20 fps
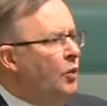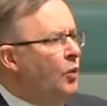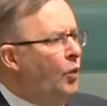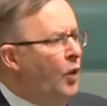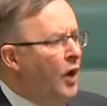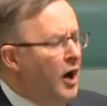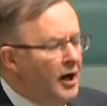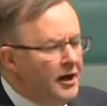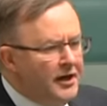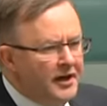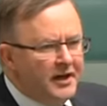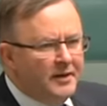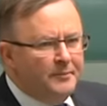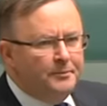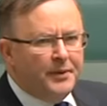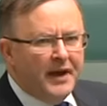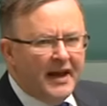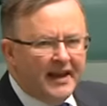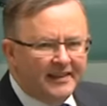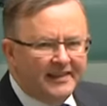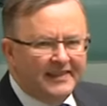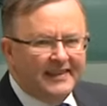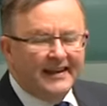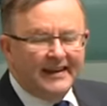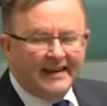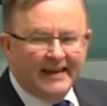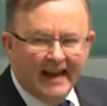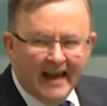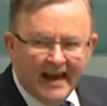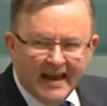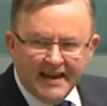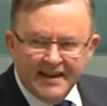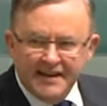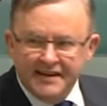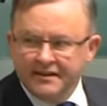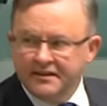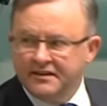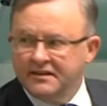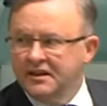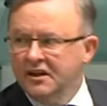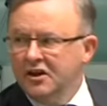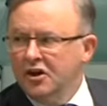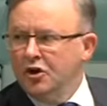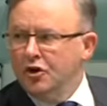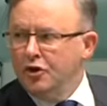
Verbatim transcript: winding back the gains